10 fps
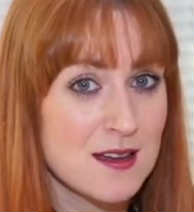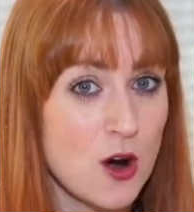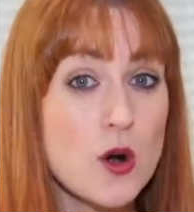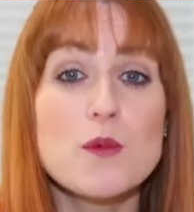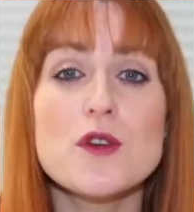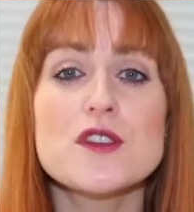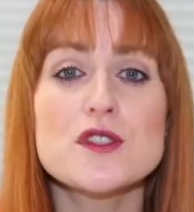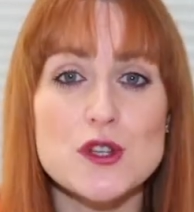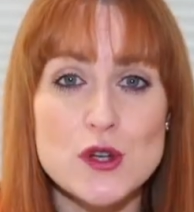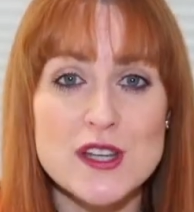or more than
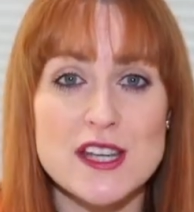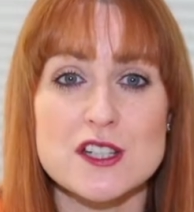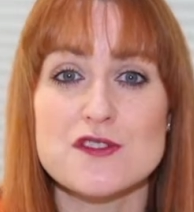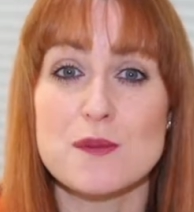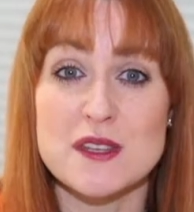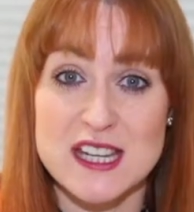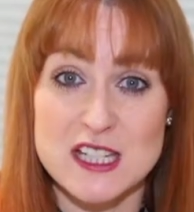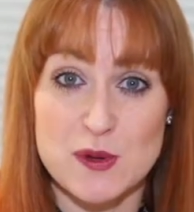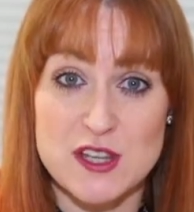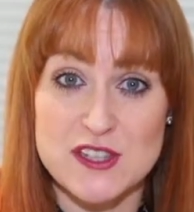2 years from the date
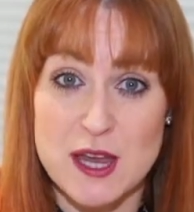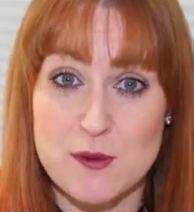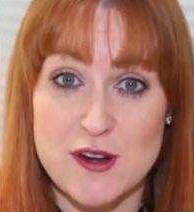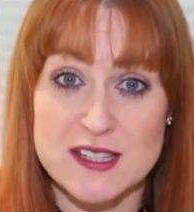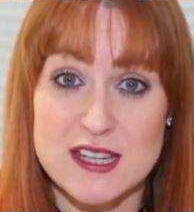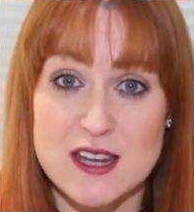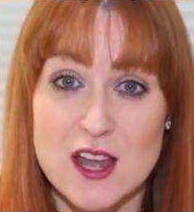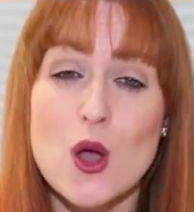when you separated,